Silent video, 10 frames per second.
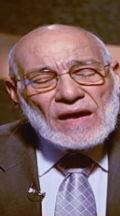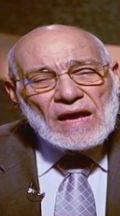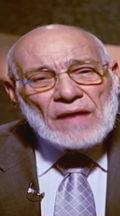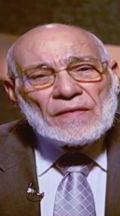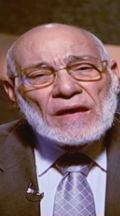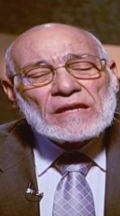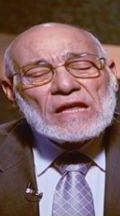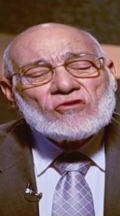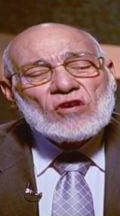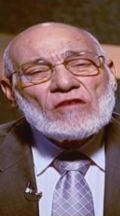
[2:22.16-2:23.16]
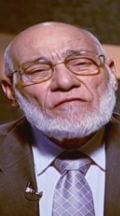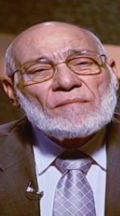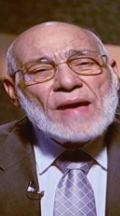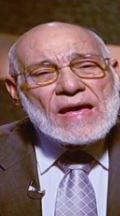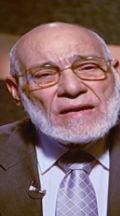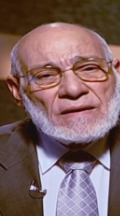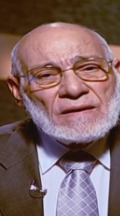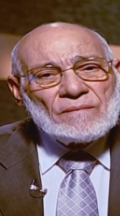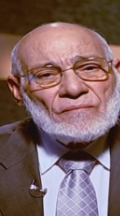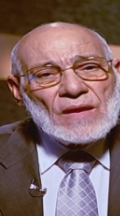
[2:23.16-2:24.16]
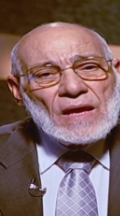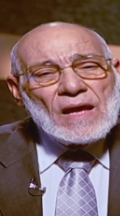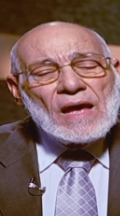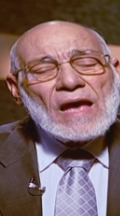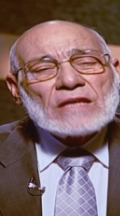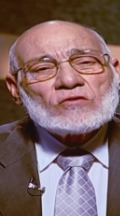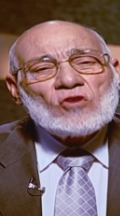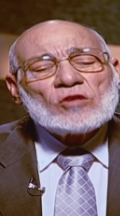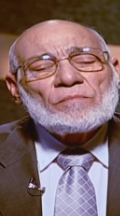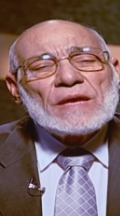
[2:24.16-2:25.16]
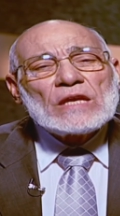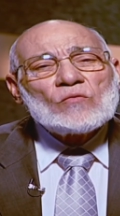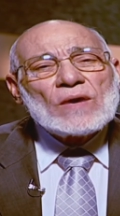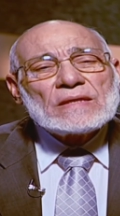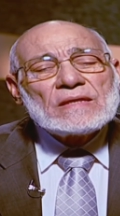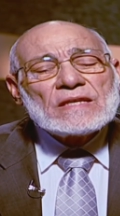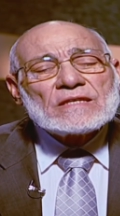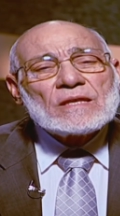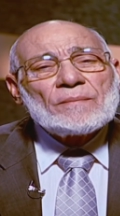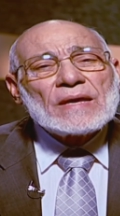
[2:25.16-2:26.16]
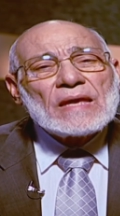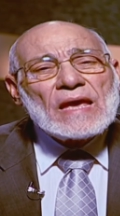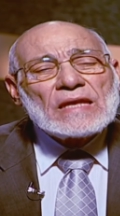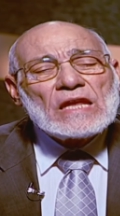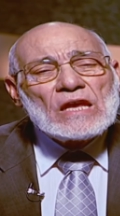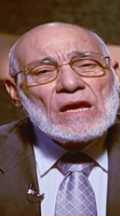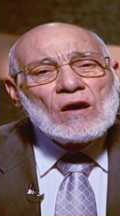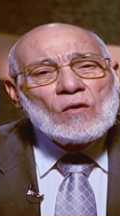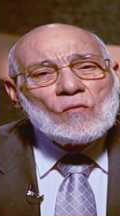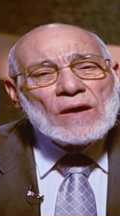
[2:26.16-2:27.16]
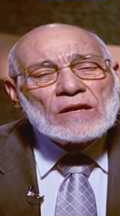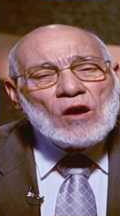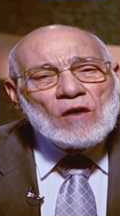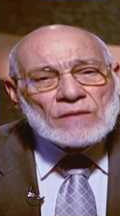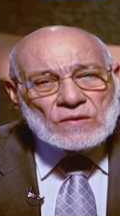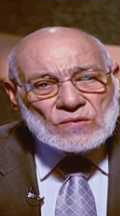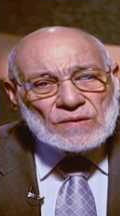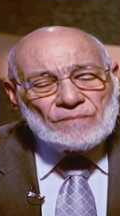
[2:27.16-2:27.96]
and the creation of man has not been witnessed by any one of us.